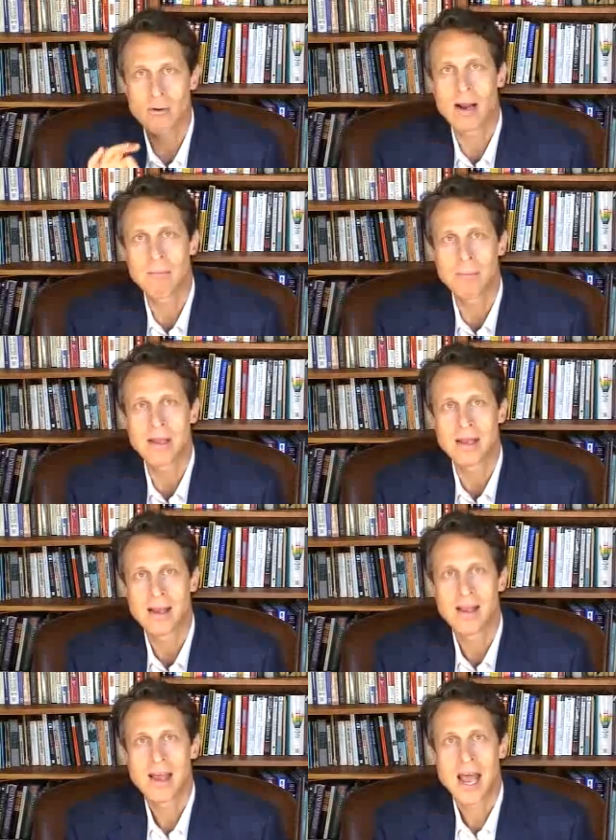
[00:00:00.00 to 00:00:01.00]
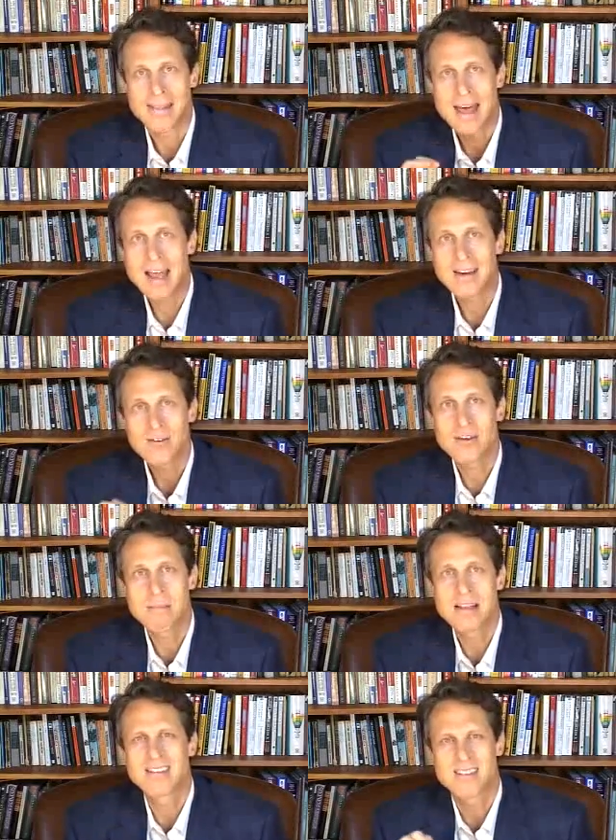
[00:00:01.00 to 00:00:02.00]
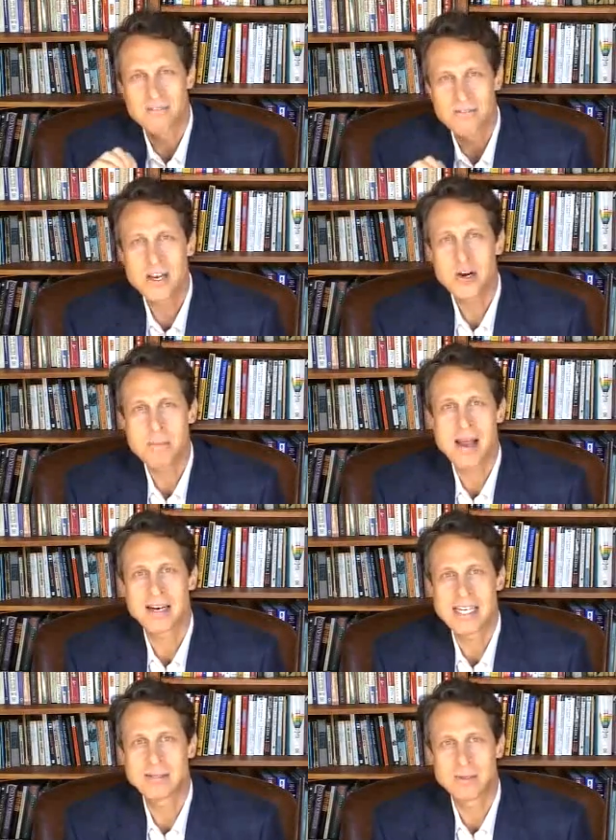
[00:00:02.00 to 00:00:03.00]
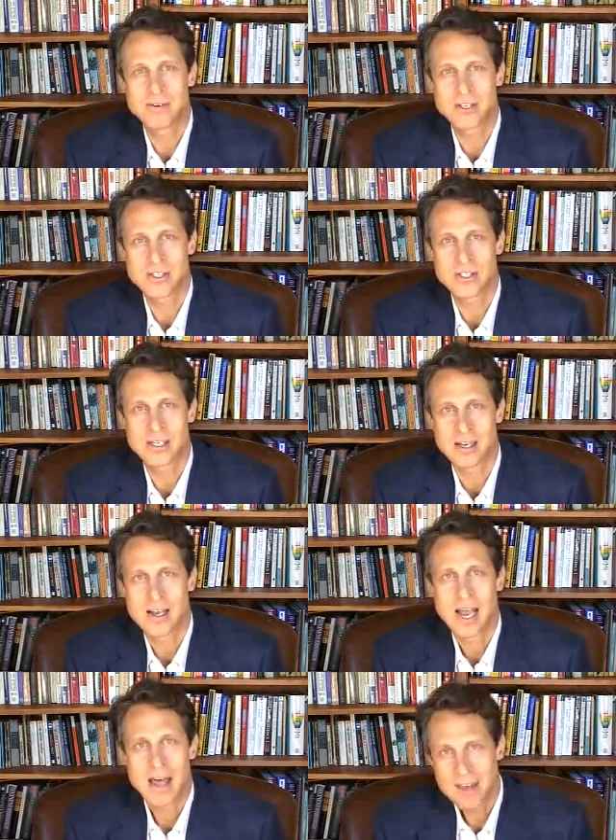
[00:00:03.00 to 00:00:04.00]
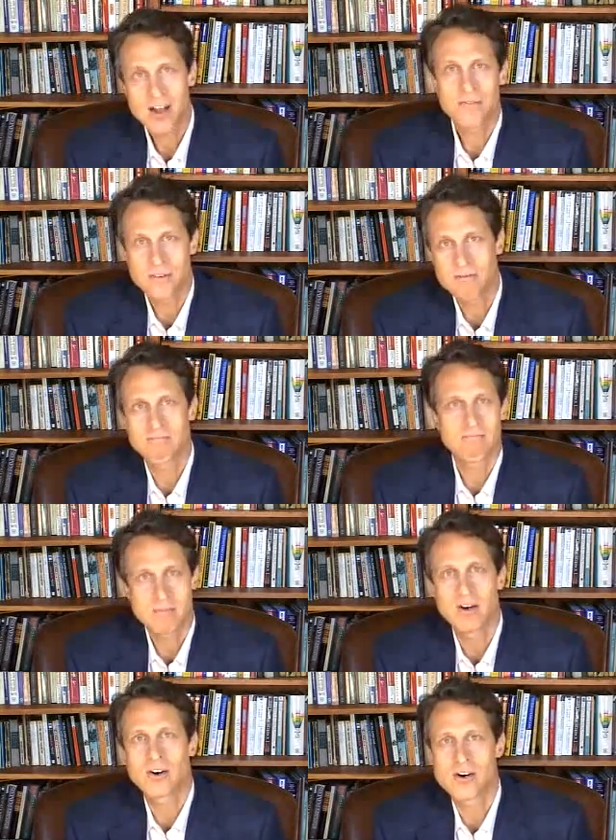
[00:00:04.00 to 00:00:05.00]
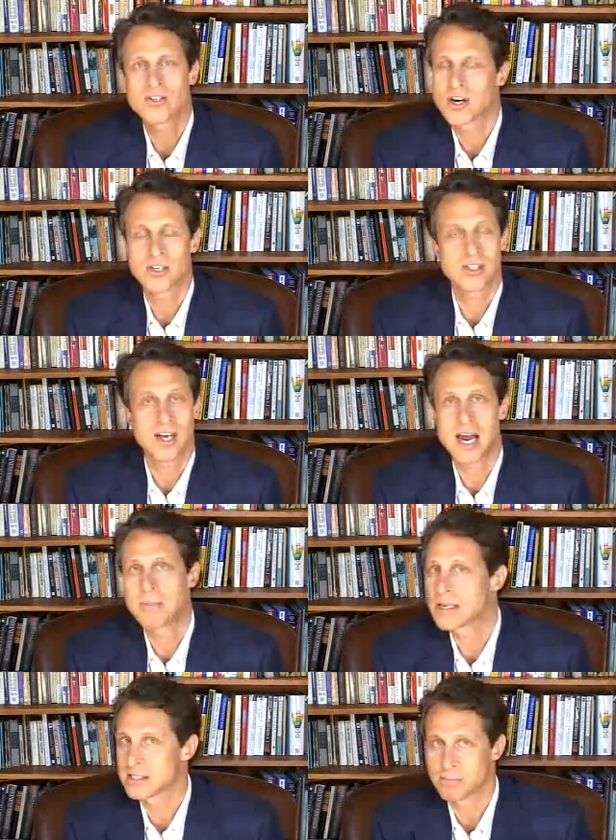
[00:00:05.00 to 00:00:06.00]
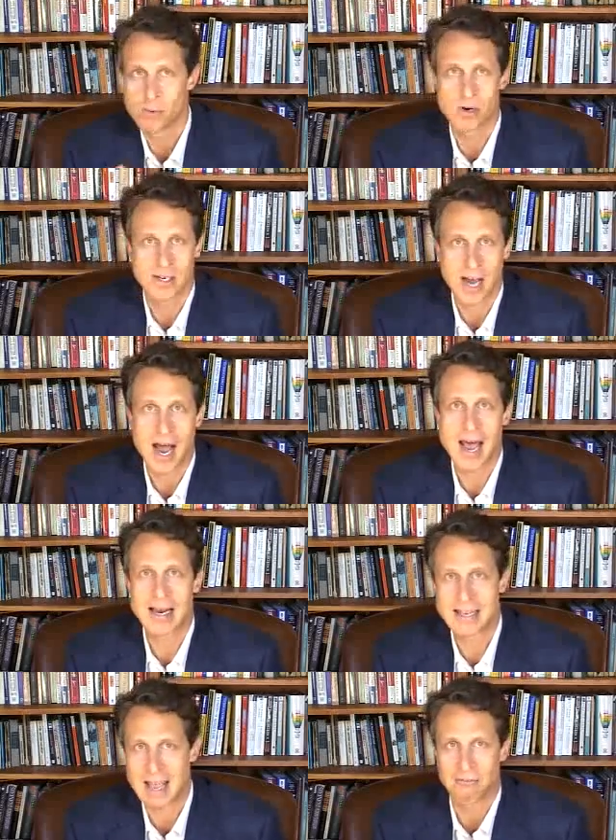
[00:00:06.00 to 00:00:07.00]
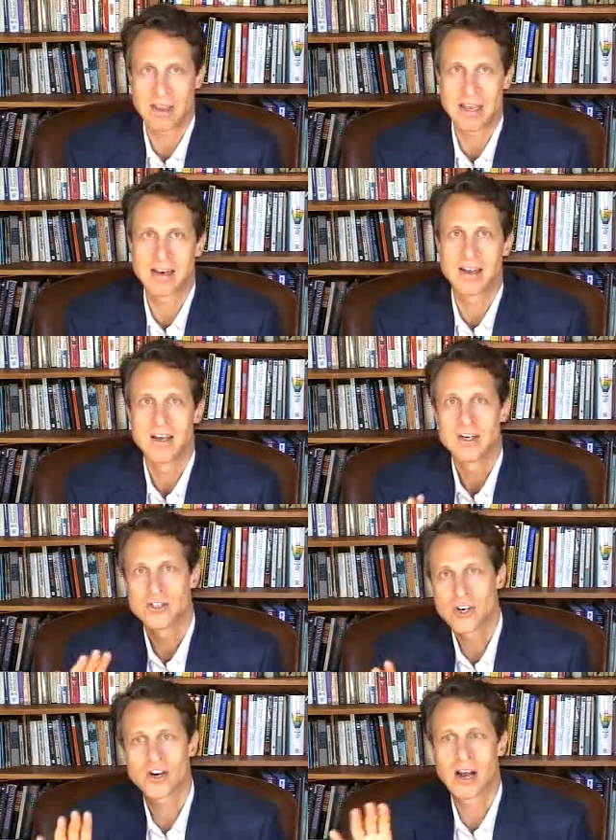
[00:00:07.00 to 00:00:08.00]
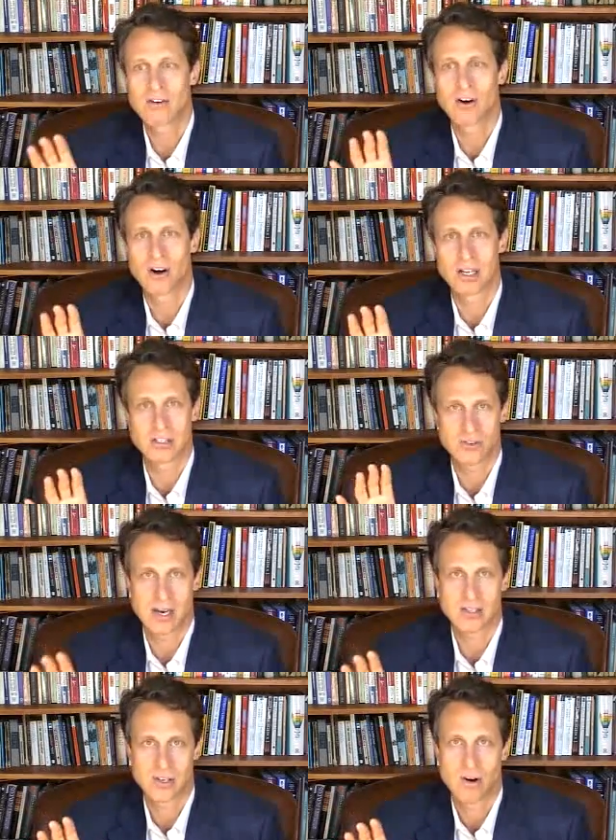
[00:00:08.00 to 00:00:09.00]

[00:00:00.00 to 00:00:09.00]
crampy. And that usually means severe magnesium deficiency. And that often occurs in our society because of poor diet, caffeine, sugar, alcohol, and stress.